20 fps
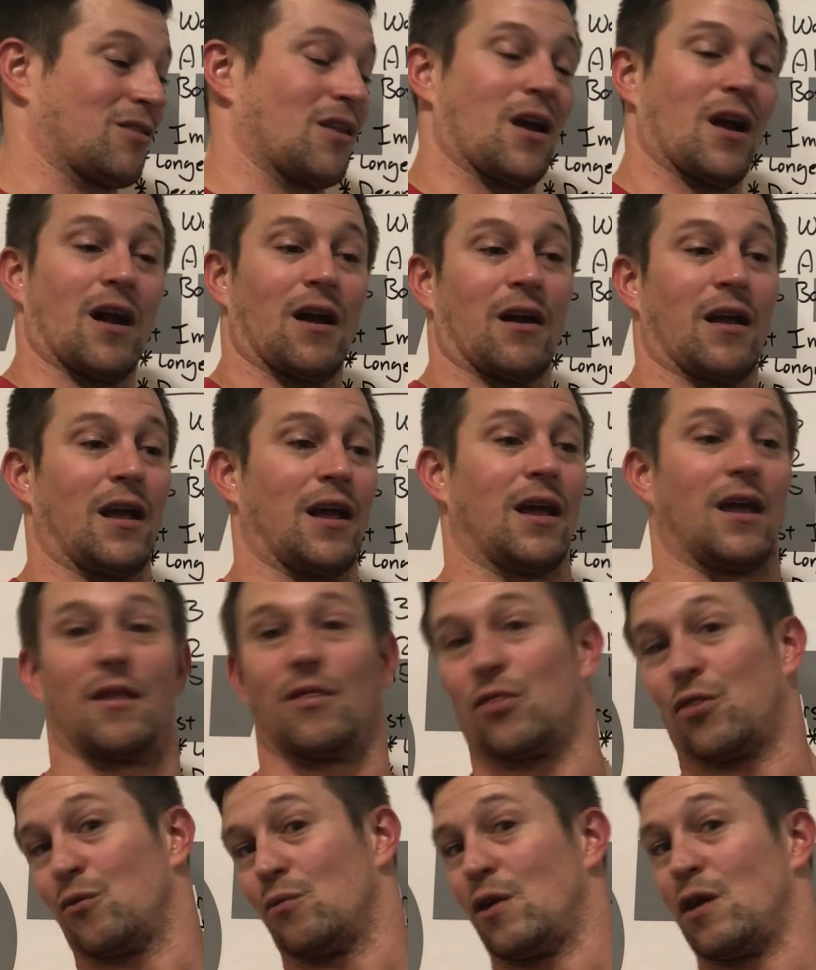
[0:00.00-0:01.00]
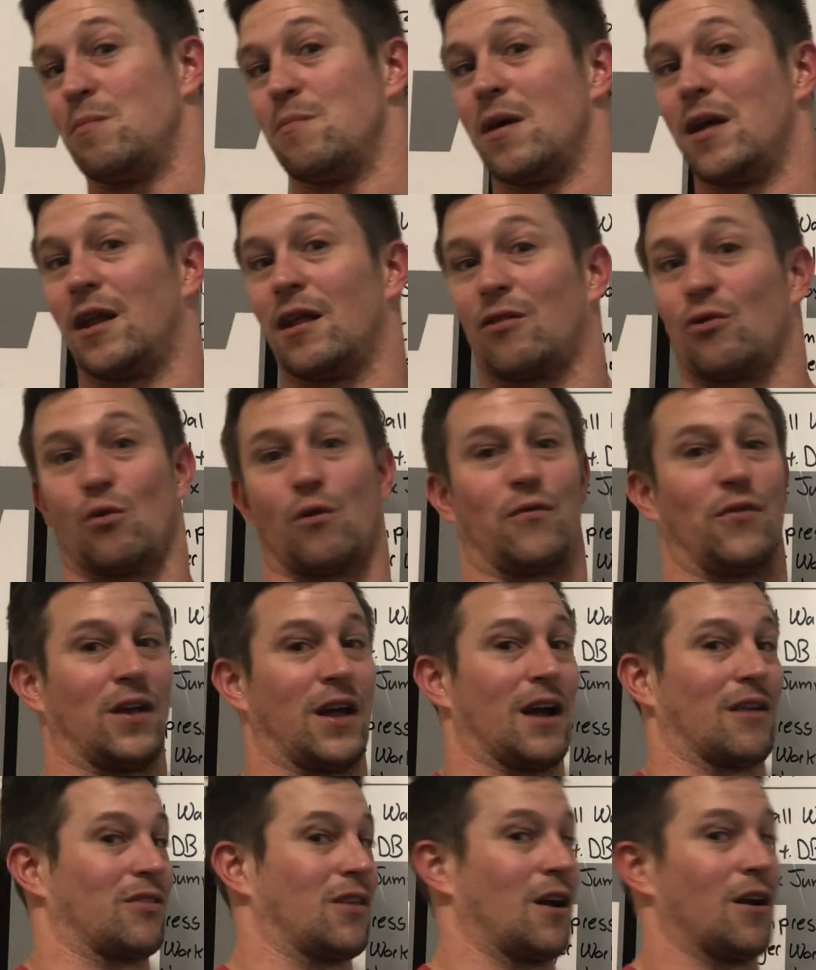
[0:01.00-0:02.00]
there in 3 minutes or if you
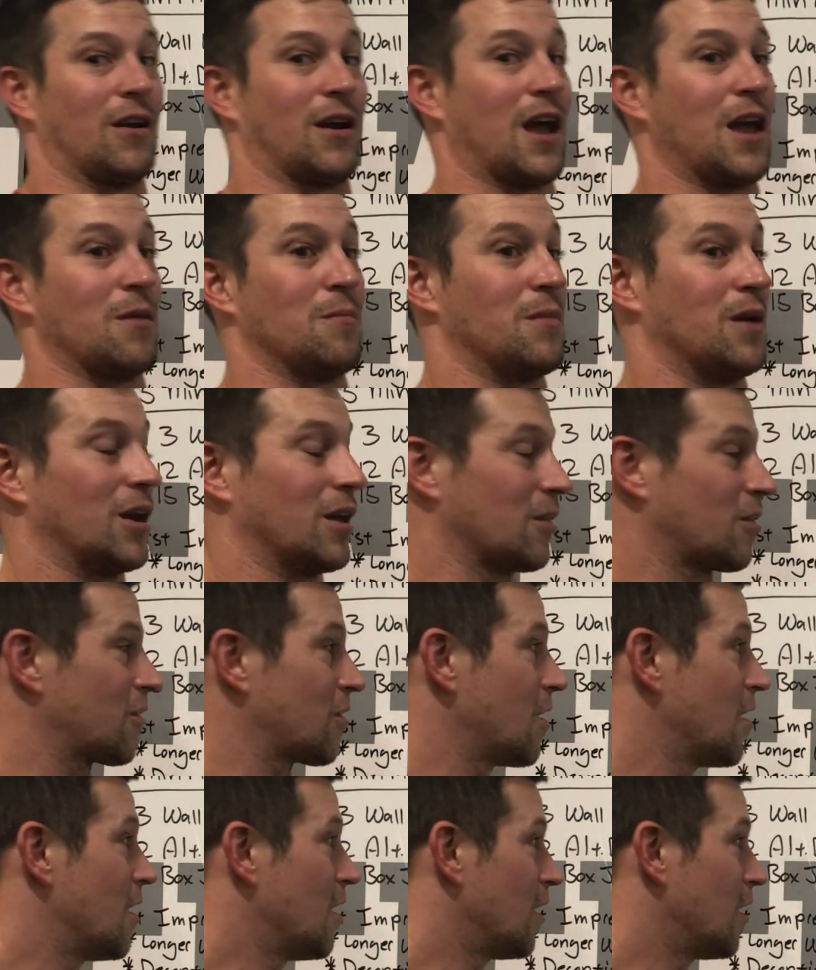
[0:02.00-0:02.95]
got there in 8 minutes.